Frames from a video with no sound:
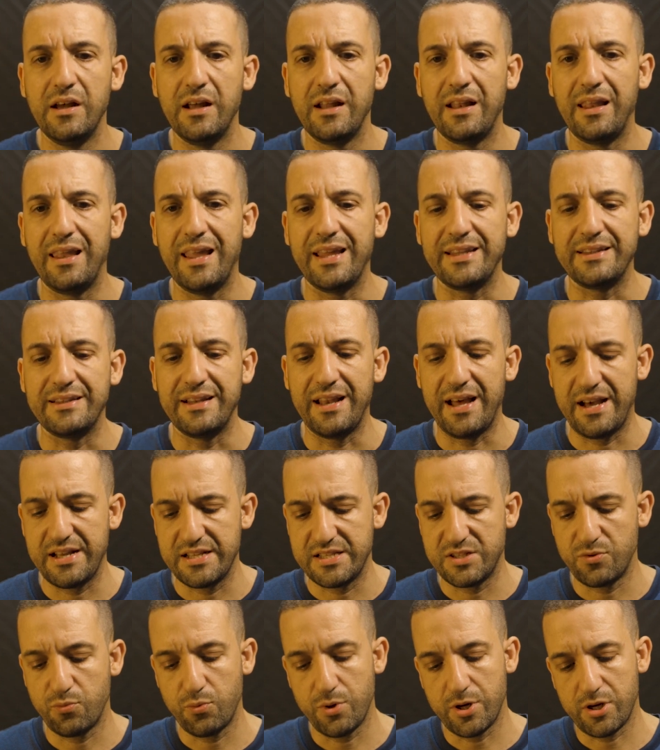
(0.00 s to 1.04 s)
LED
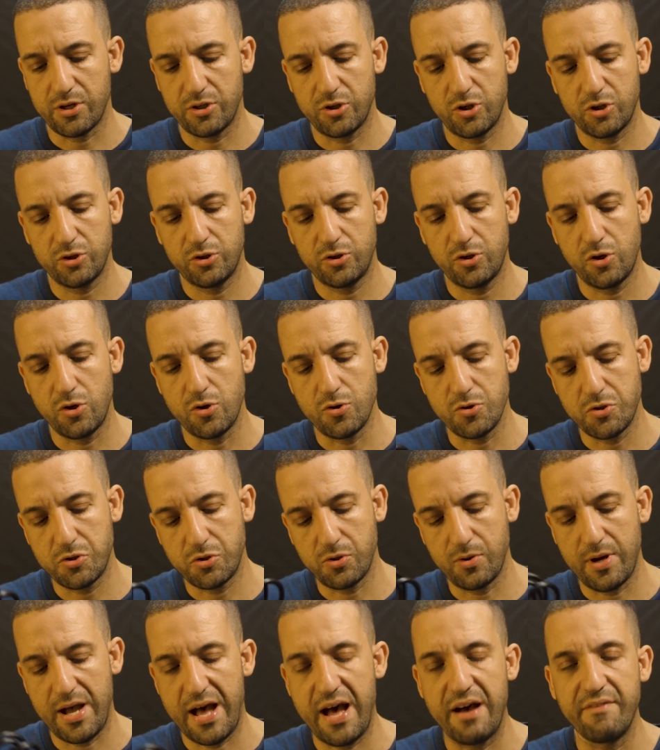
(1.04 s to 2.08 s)
lights, we are not used
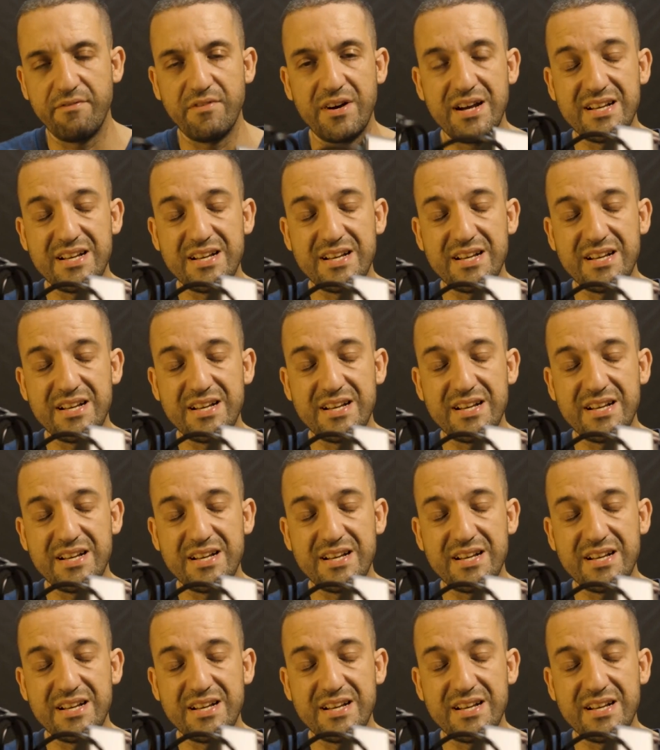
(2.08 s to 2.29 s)
to have